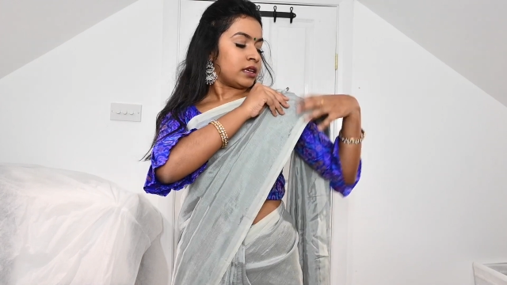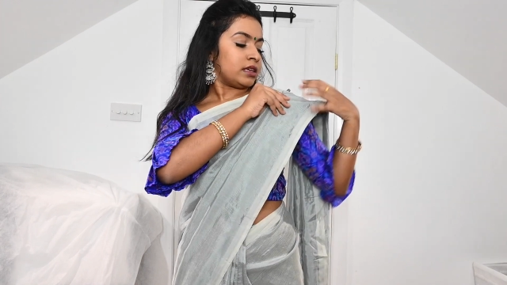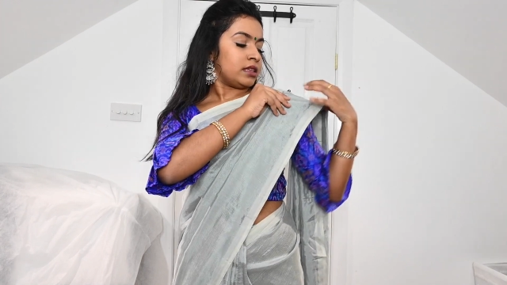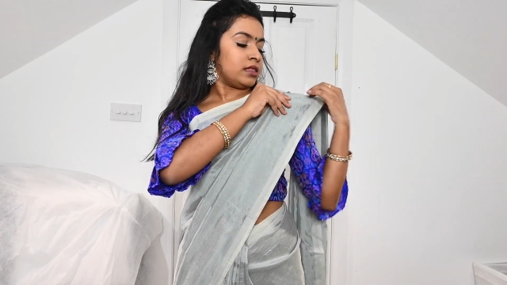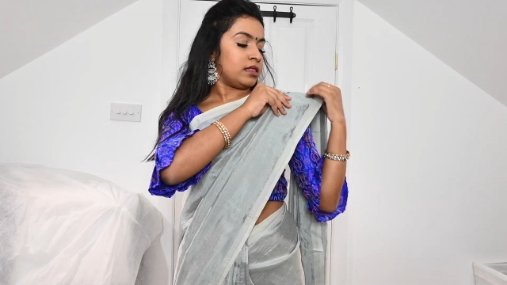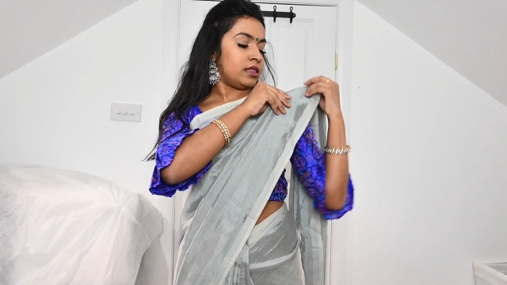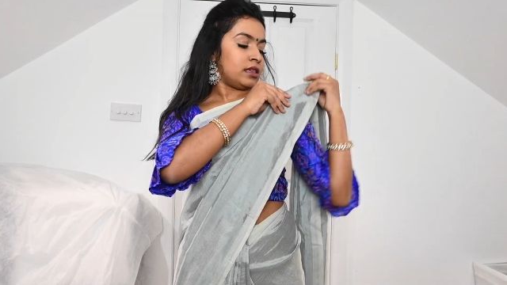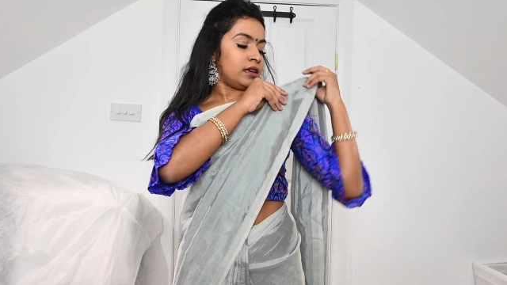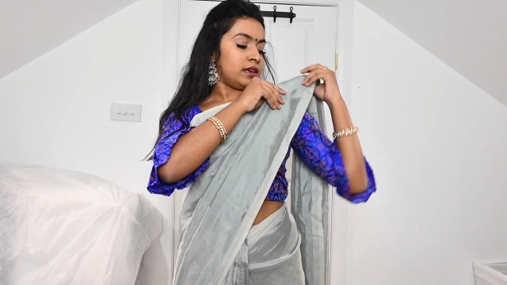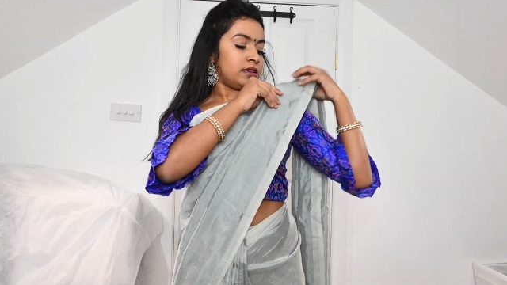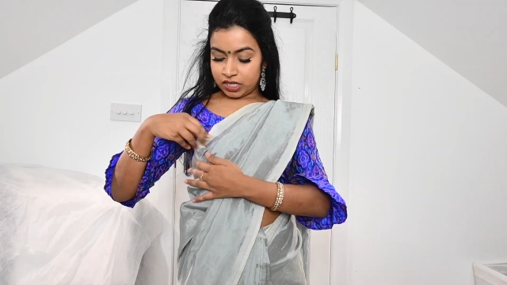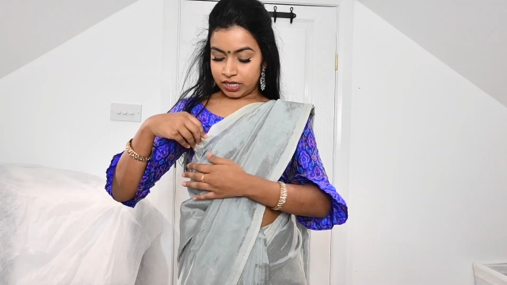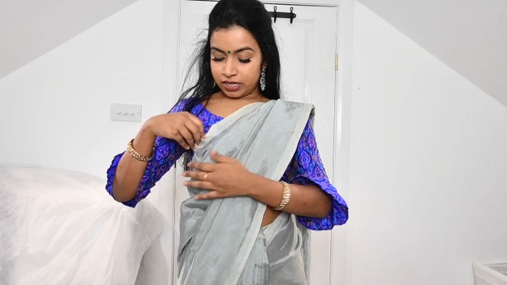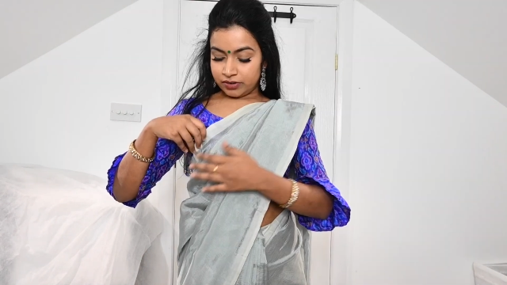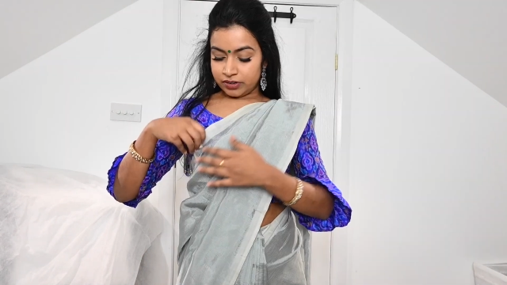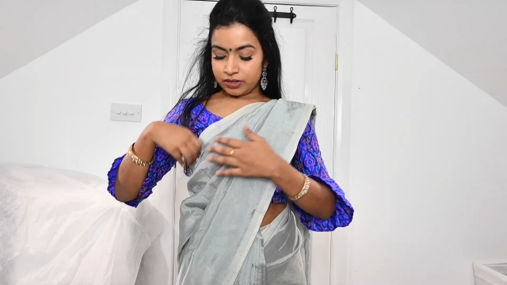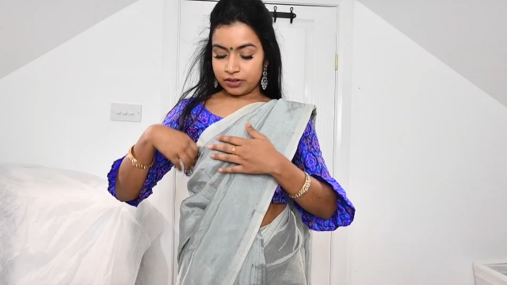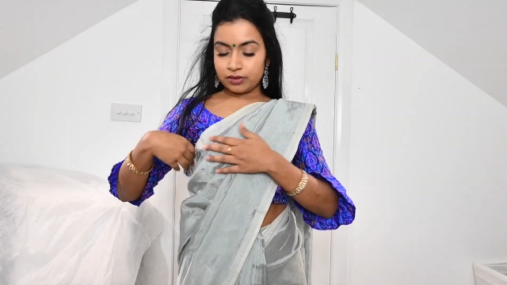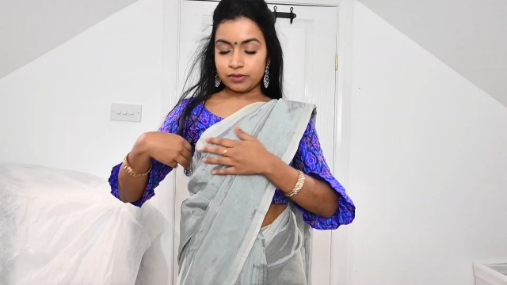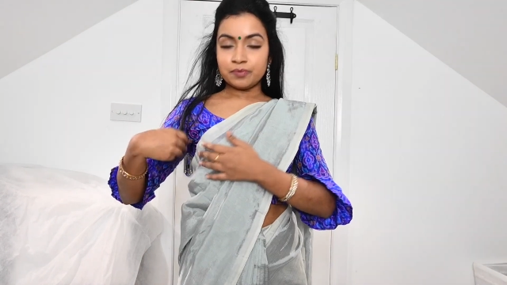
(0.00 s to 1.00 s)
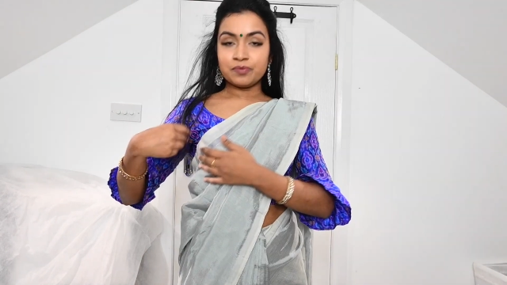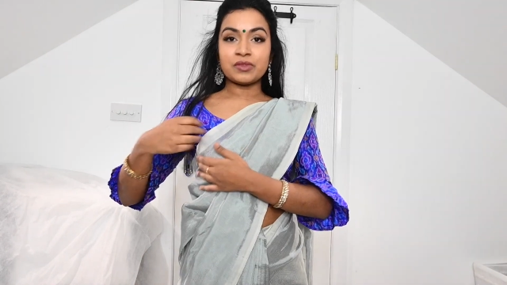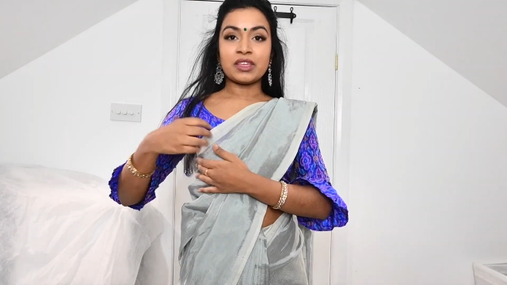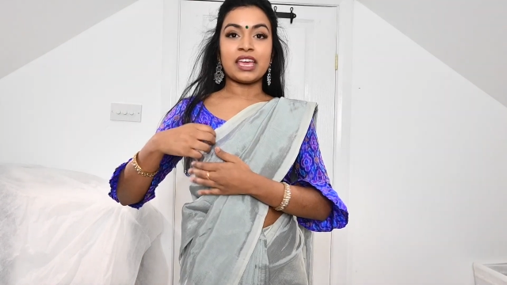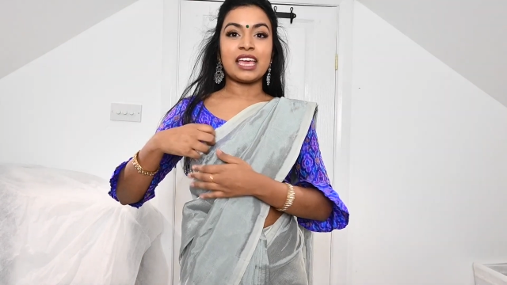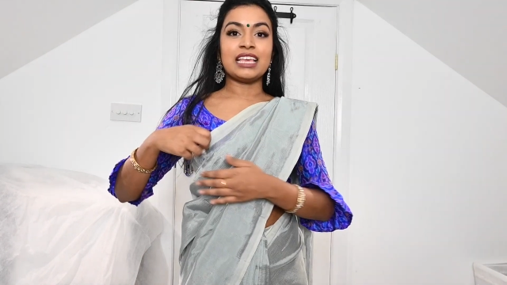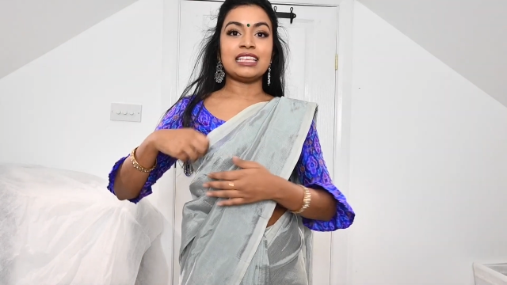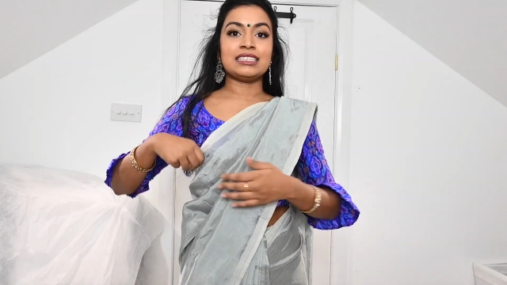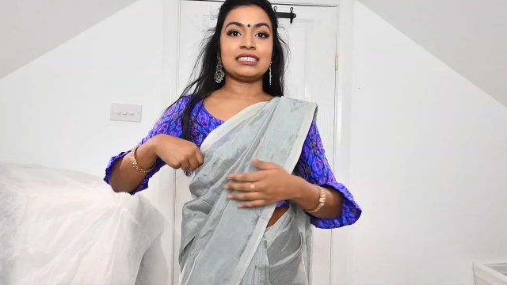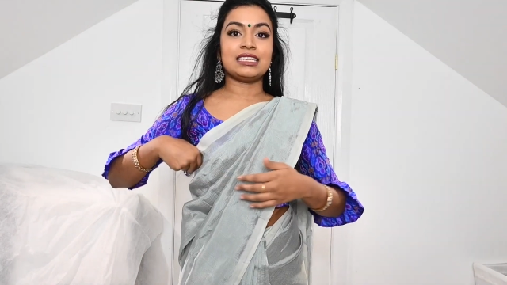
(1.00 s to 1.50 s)
the material
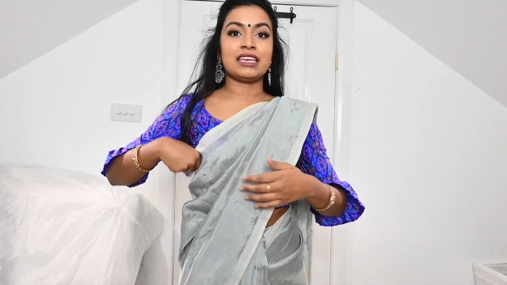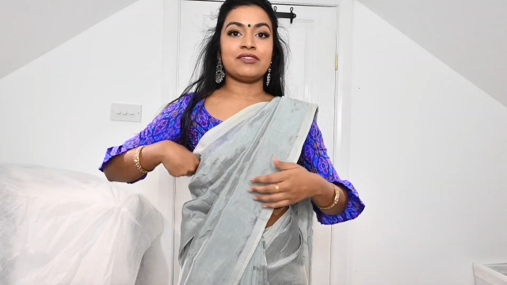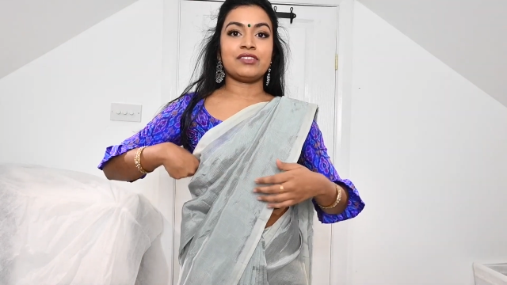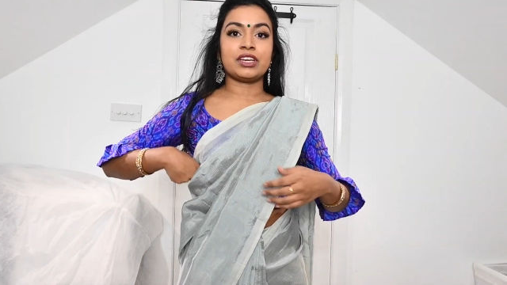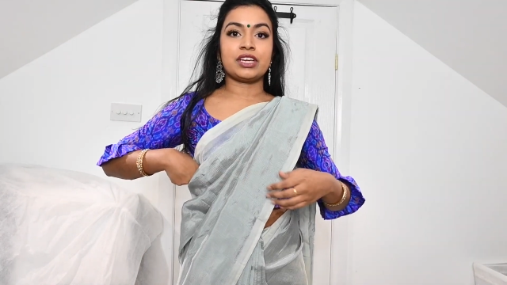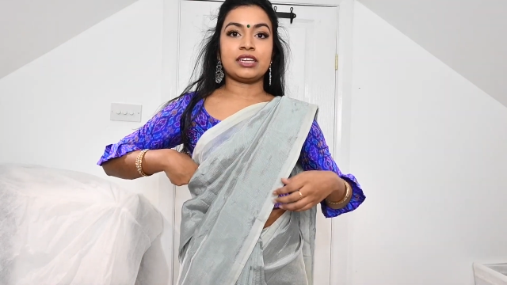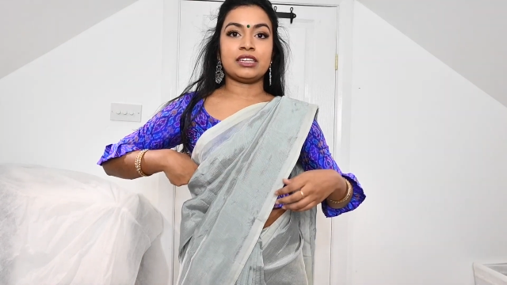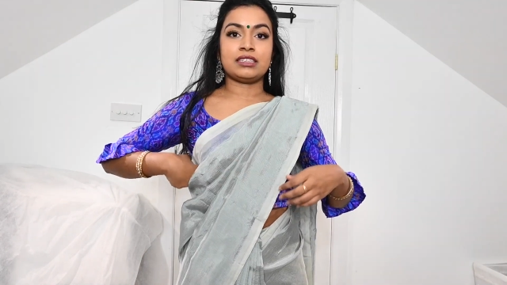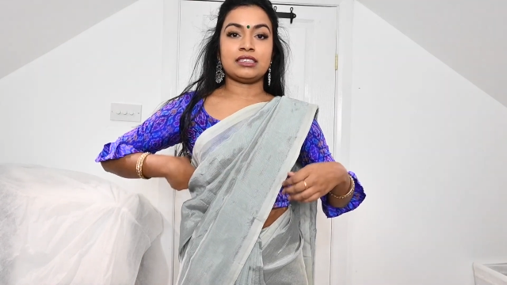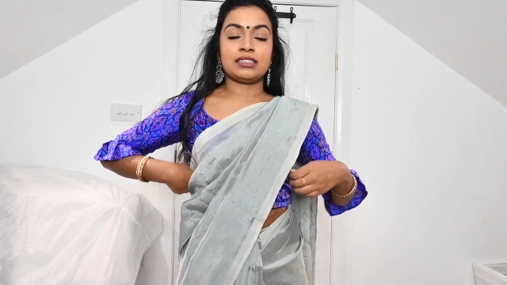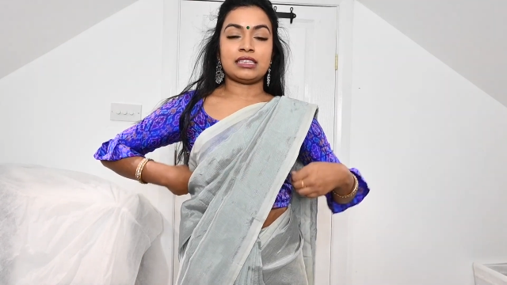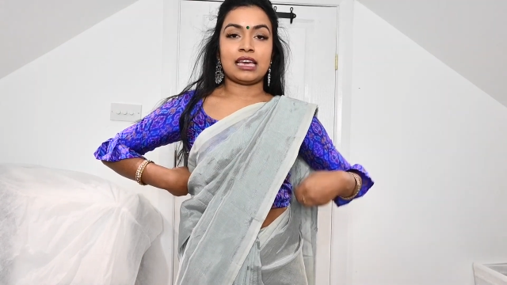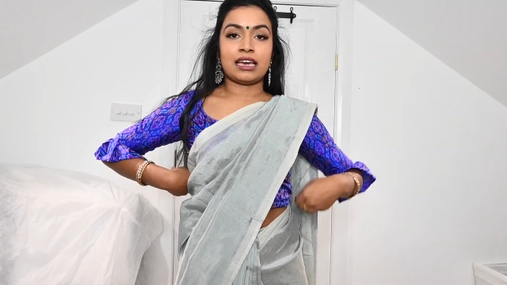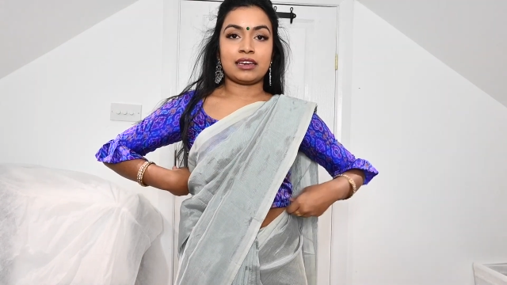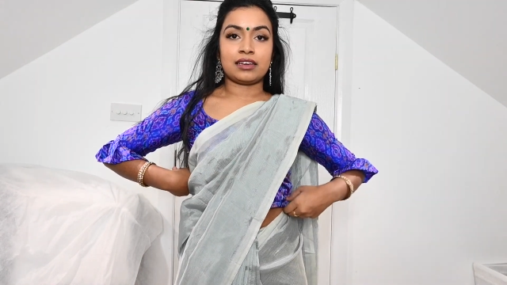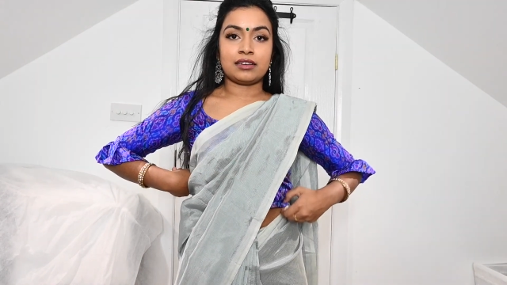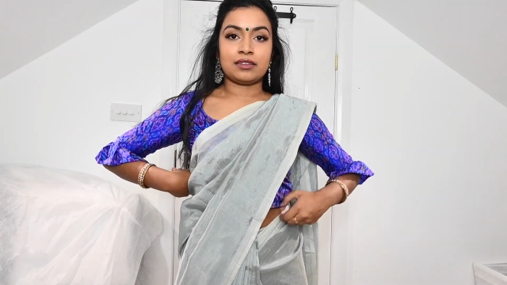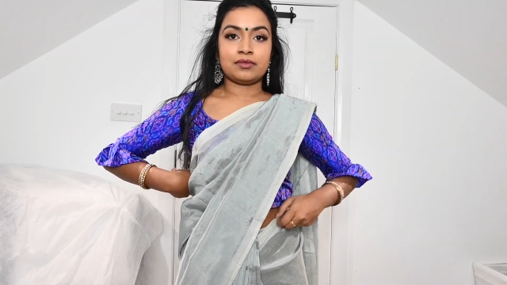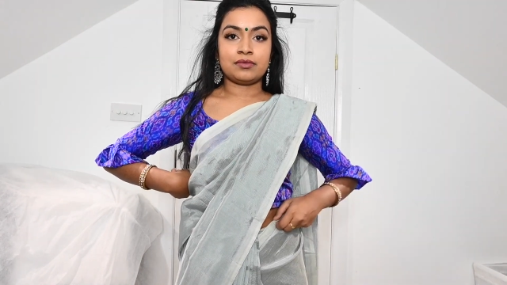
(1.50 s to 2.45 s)
is never going to sag.